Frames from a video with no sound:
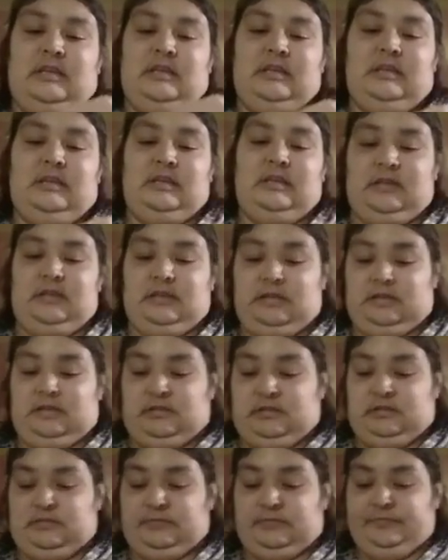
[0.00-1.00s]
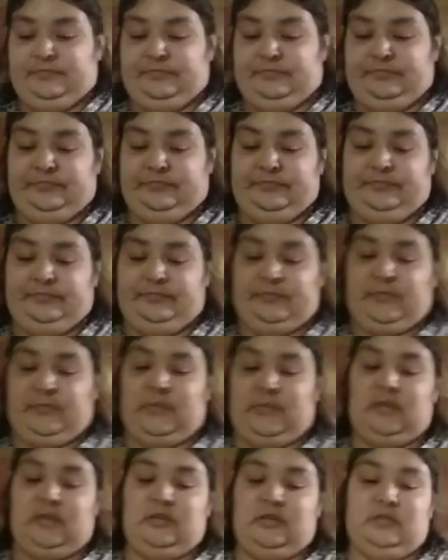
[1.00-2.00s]
uh,
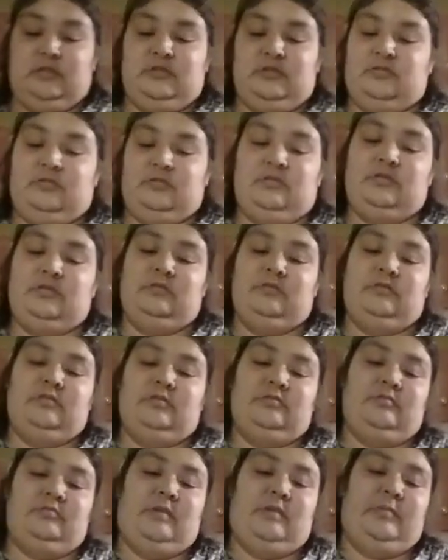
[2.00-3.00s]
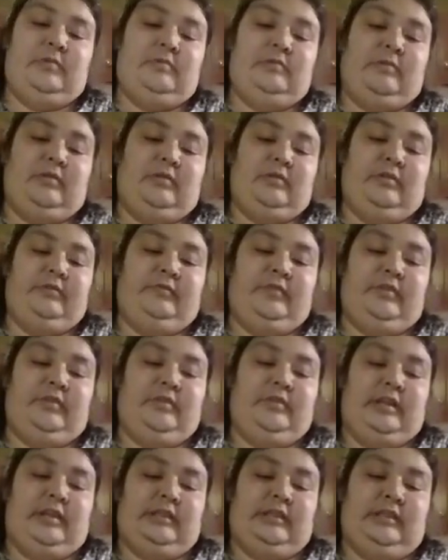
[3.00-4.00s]
just she would just wrap it around her finger
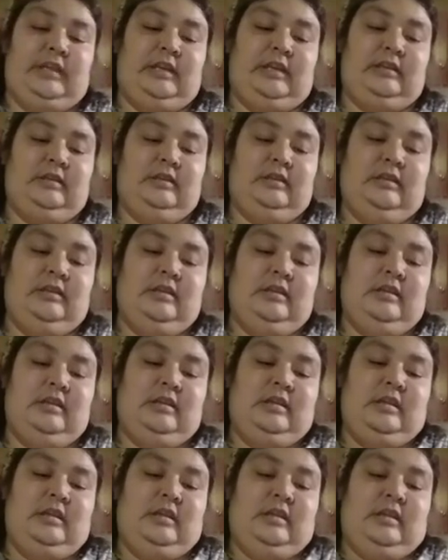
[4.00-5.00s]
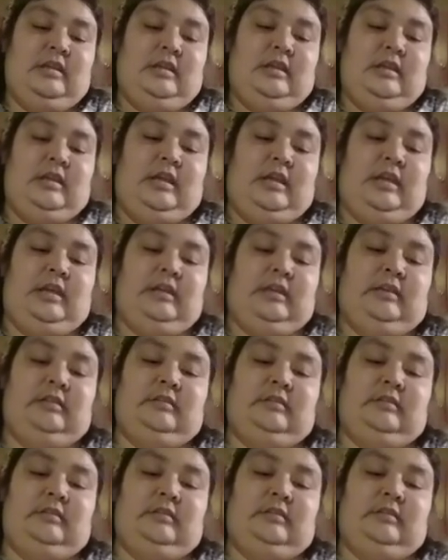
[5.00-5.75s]
like that, and